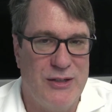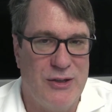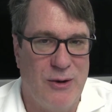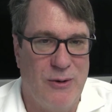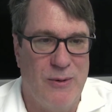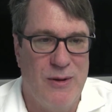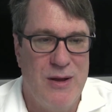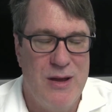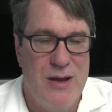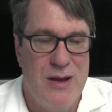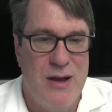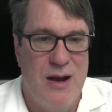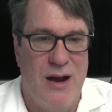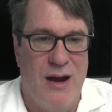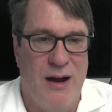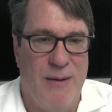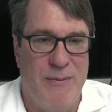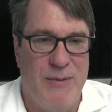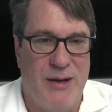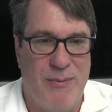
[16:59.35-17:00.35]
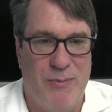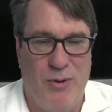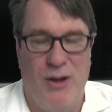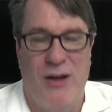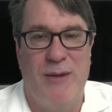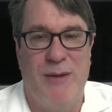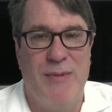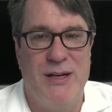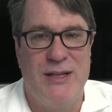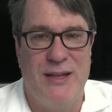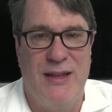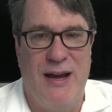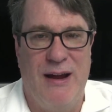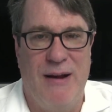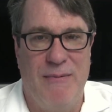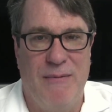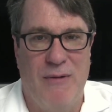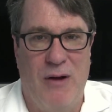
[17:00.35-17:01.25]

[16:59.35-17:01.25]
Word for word: So um, you can plug them into that